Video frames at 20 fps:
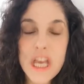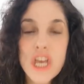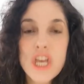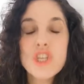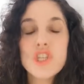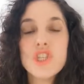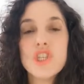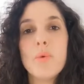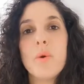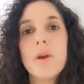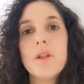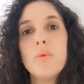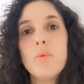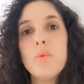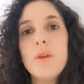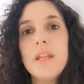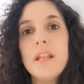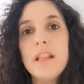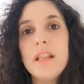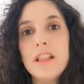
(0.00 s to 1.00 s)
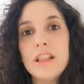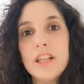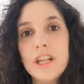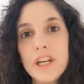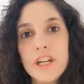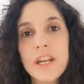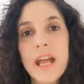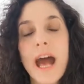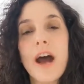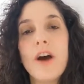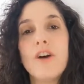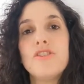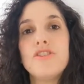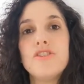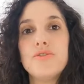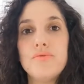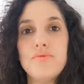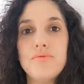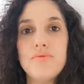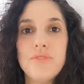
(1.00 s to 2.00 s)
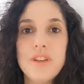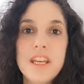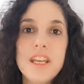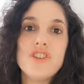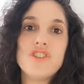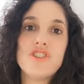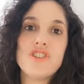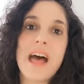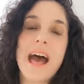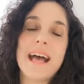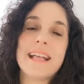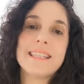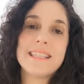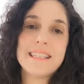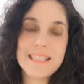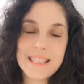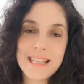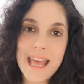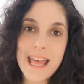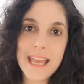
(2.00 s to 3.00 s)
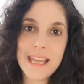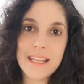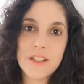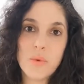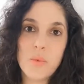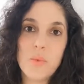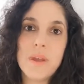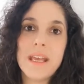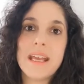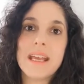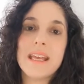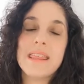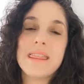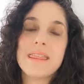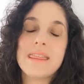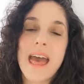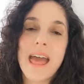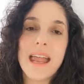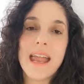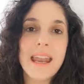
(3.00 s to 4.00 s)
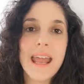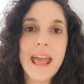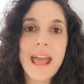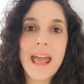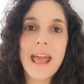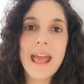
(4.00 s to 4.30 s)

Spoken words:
So when we learn how to reach that state, we can then